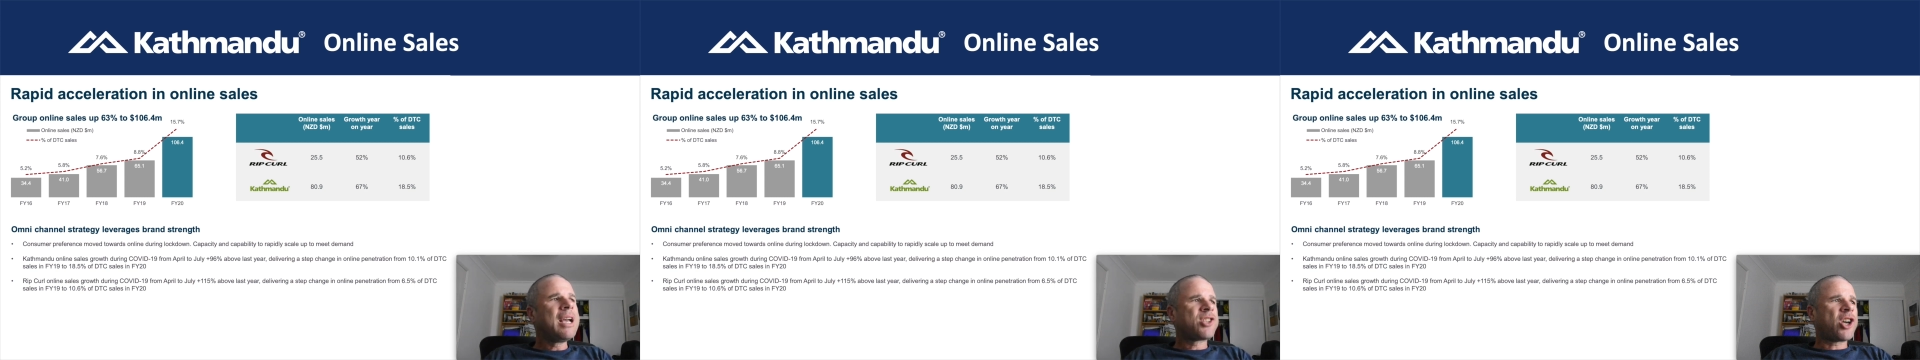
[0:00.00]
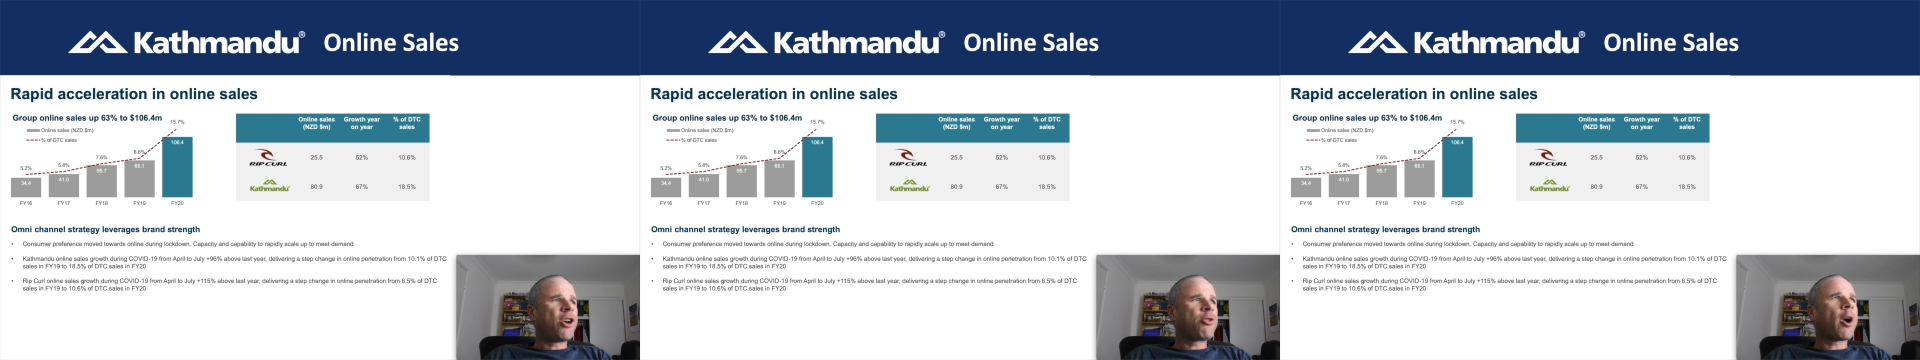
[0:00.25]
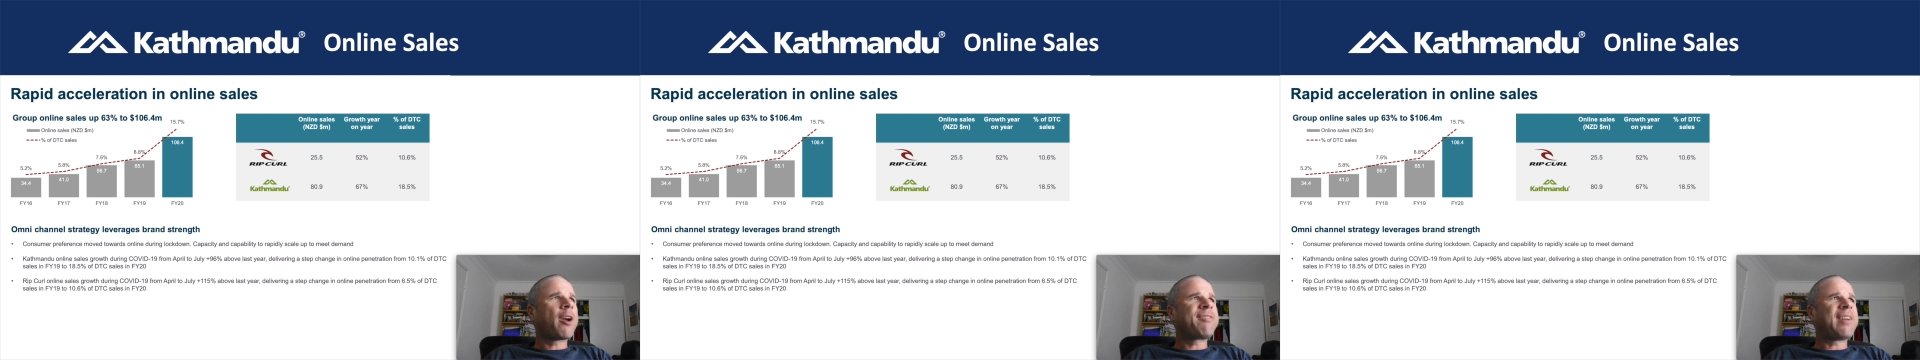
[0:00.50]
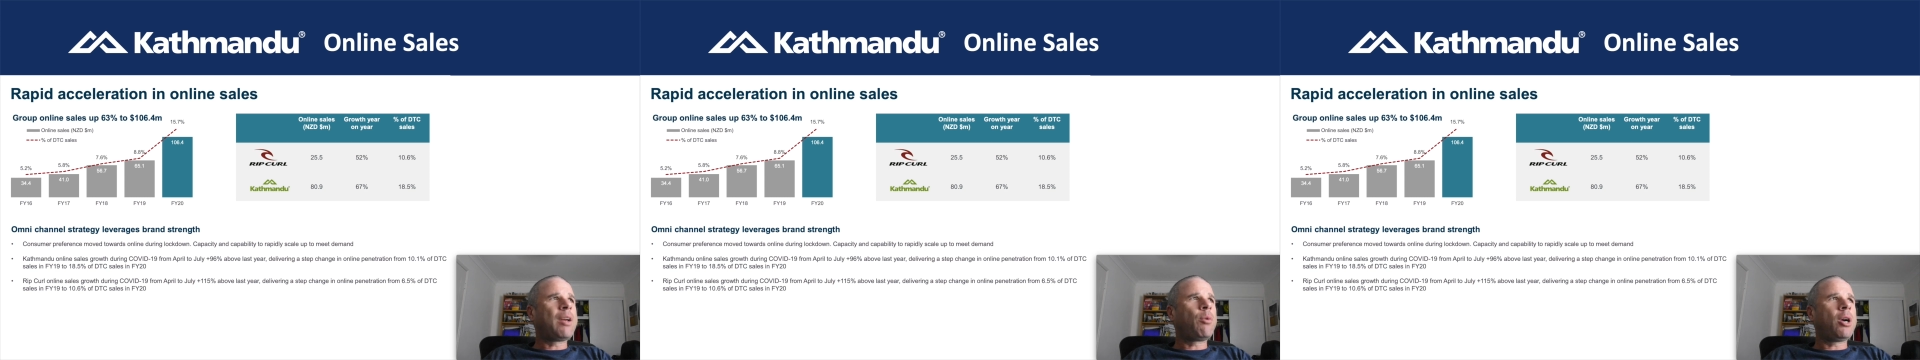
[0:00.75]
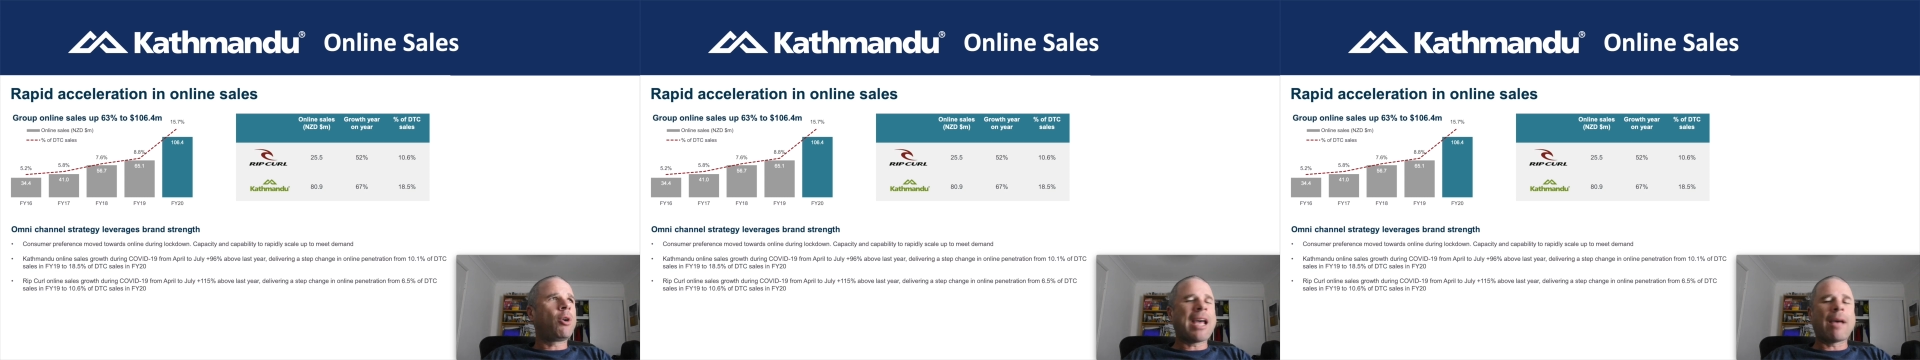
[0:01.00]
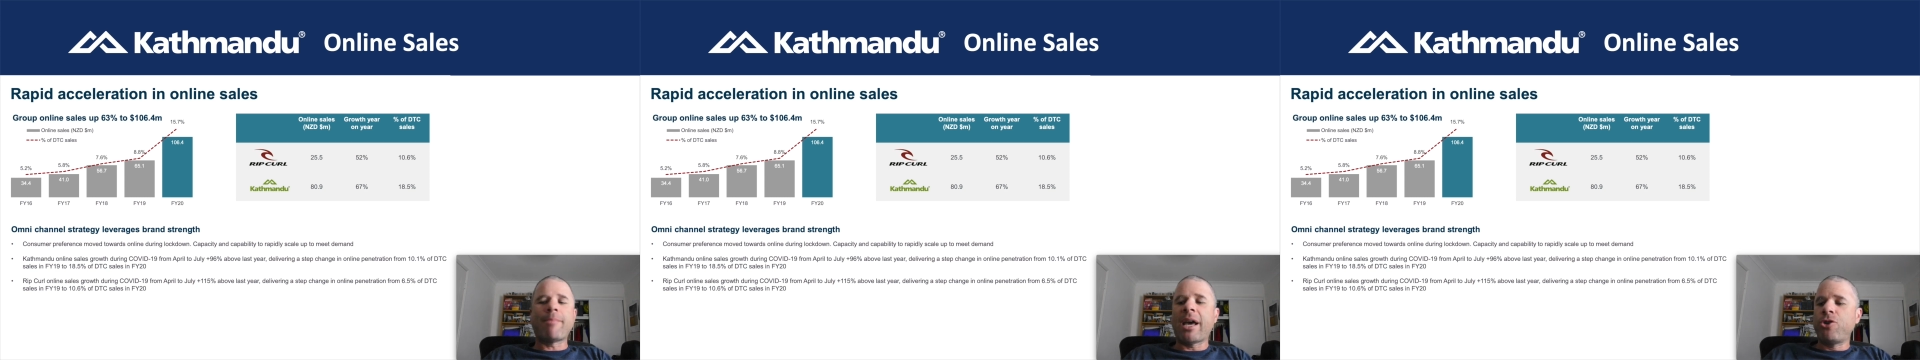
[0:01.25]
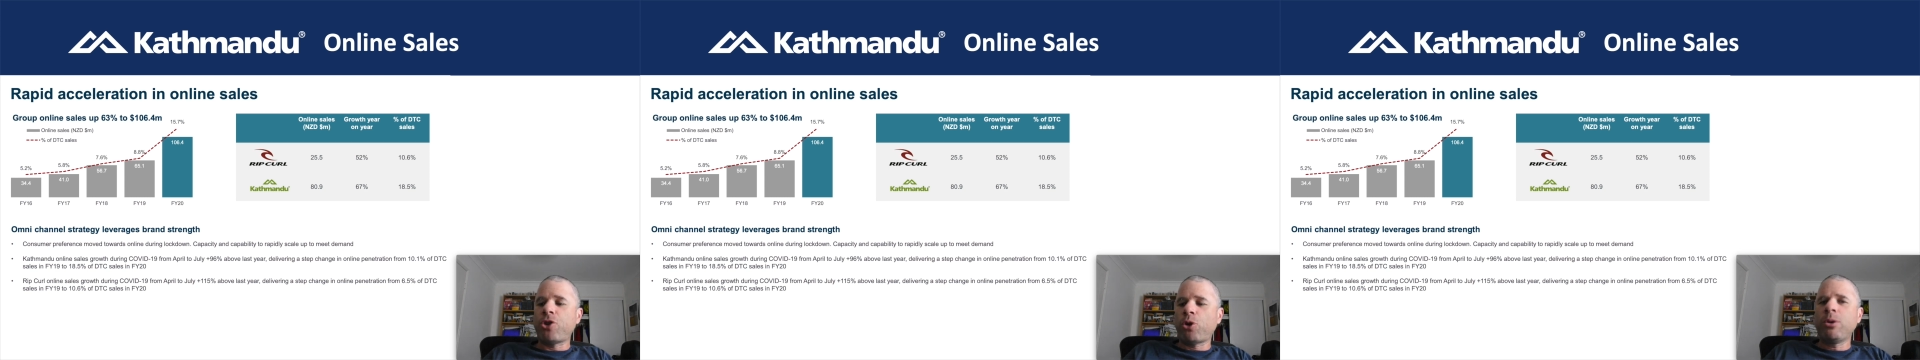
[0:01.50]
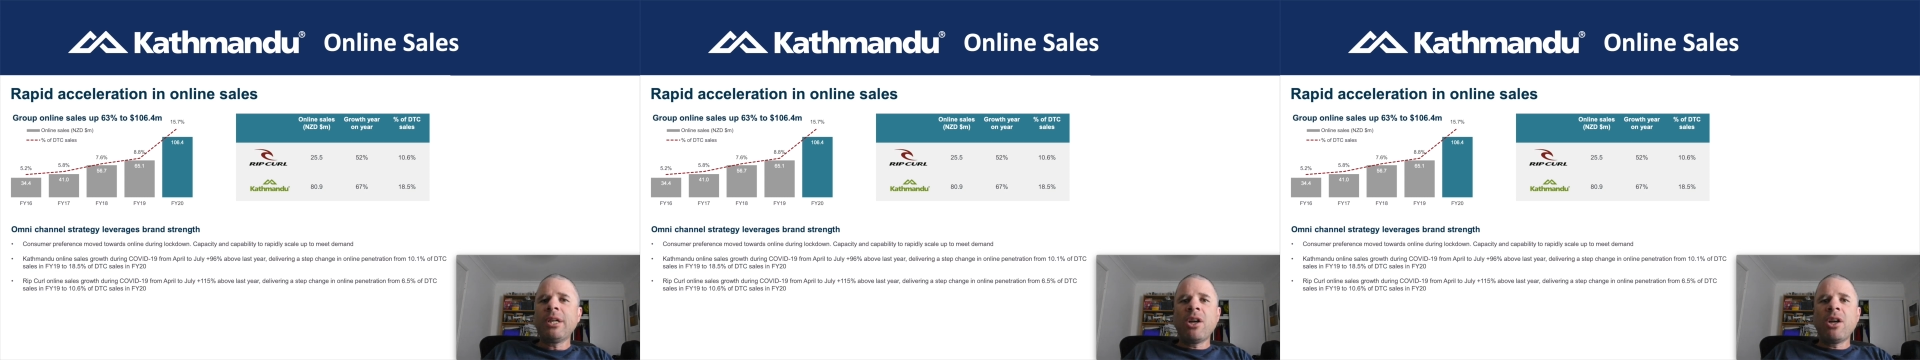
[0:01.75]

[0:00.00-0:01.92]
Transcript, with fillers: So growing fairly well, Kathmandu.